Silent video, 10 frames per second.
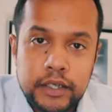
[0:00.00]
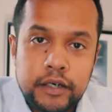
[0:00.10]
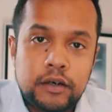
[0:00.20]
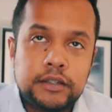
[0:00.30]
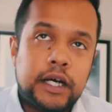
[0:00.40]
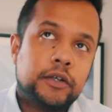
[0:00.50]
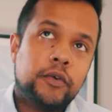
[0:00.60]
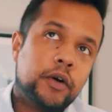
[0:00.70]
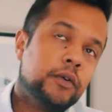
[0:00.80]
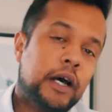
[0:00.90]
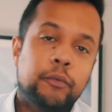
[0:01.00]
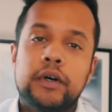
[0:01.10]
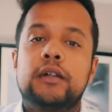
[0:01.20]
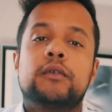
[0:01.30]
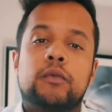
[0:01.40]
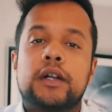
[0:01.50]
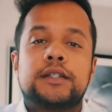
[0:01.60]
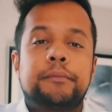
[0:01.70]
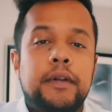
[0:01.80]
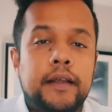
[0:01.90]
later on down the road, I will work
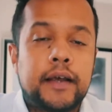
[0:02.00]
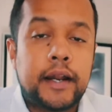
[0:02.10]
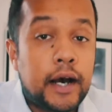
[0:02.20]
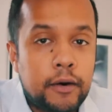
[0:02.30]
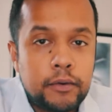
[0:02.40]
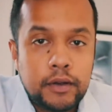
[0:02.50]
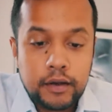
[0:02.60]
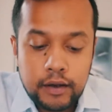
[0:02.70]
something like that out.